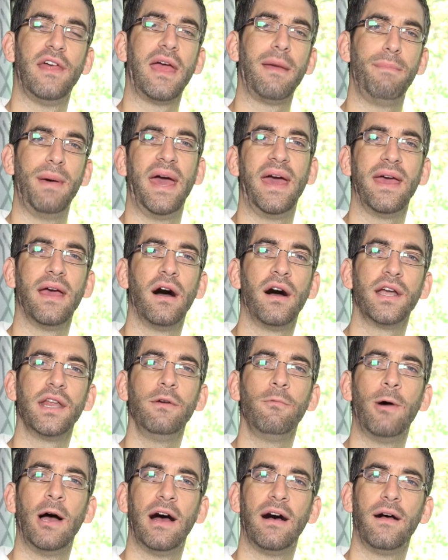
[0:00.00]
They pay
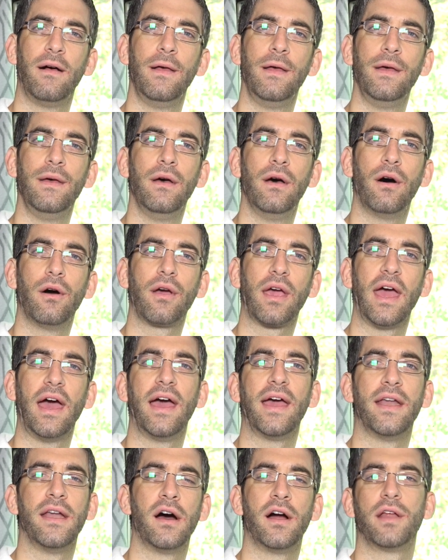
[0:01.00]
Honeywell,
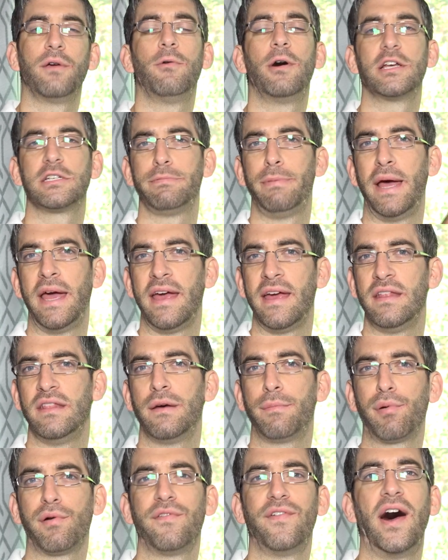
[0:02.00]
okay, and Honeywell's paying
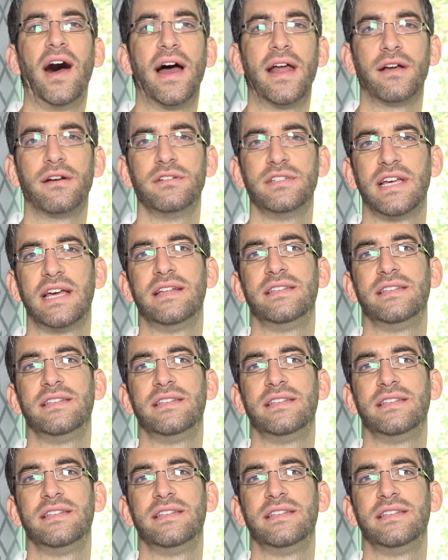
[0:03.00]
the providers,